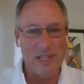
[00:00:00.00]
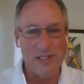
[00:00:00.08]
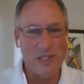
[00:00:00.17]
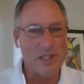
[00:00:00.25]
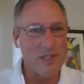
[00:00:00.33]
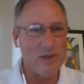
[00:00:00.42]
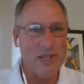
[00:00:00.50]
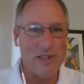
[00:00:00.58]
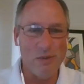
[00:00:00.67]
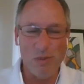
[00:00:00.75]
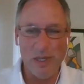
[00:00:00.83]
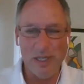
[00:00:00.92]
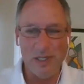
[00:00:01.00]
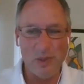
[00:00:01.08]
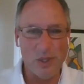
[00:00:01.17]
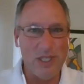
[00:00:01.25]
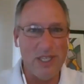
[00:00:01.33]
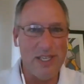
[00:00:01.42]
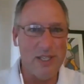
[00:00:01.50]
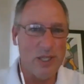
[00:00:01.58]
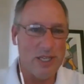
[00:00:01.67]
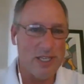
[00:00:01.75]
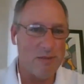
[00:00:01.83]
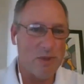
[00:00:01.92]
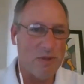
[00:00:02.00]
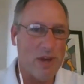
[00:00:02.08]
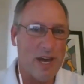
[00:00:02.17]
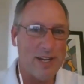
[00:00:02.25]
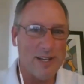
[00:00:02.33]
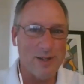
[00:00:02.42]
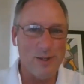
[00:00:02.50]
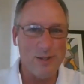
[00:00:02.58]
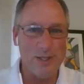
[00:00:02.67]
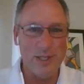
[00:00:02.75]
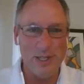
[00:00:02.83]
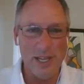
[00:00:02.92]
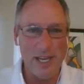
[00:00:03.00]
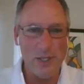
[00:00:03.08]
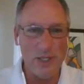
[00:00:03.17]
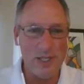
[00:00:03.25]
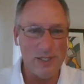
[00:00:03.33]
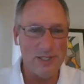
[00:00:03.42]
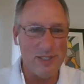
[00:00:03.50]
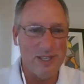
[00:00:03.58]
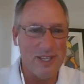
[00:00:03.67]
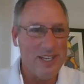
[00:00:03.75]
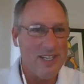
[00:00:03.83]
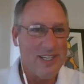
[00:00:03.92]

I think it's clear that you've been strategic and methodical and tenacious